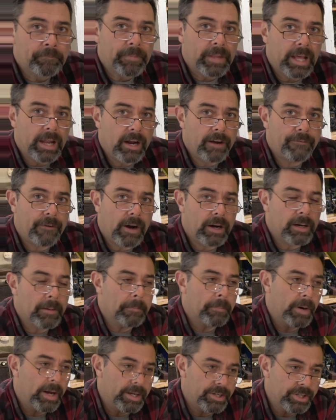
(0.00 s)
that if our
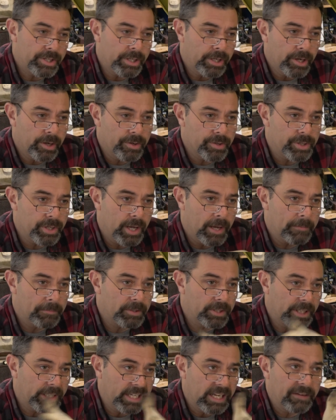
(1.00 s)
compression goes up
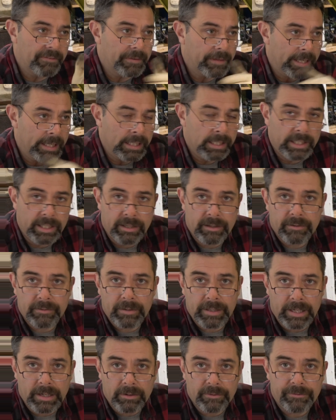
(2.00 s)
significantly, uh,
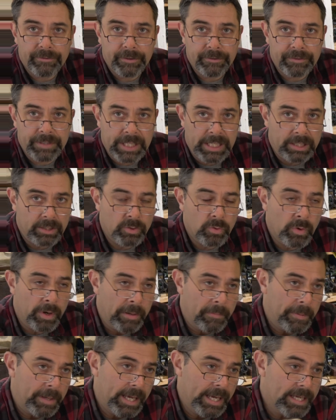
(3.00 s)
you know, 15,
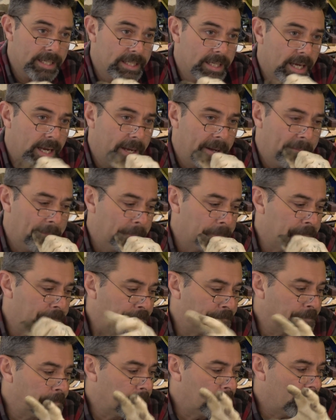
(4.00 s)
20 PSI,
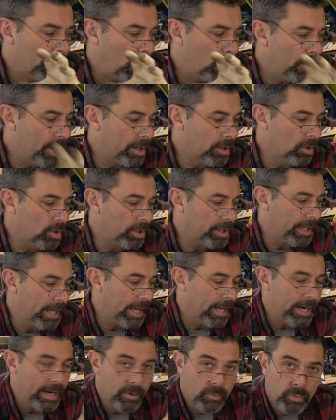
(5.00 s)
we are looking
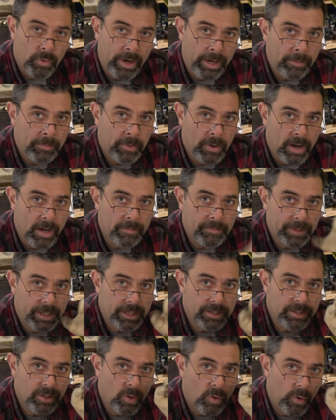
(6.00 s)
at a ring problem
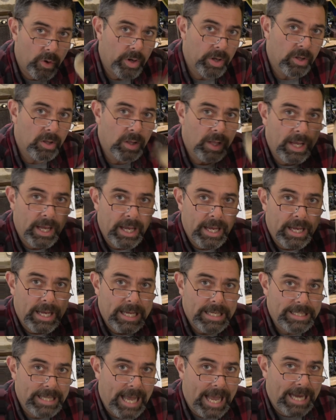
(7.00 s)
because the oil
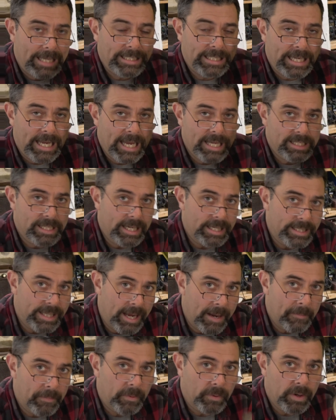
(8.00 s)
is acting as a
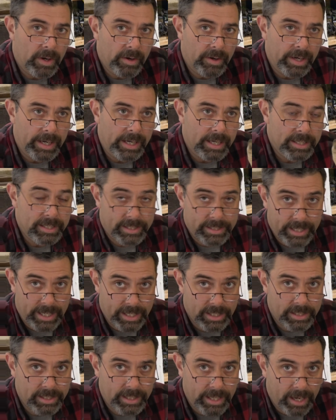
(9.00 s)
temporary
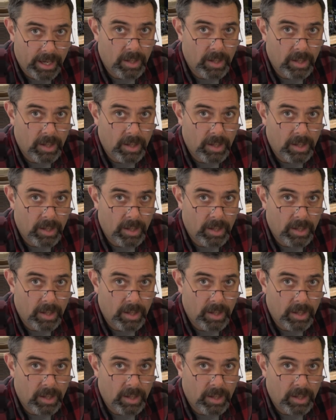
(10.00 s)
assist to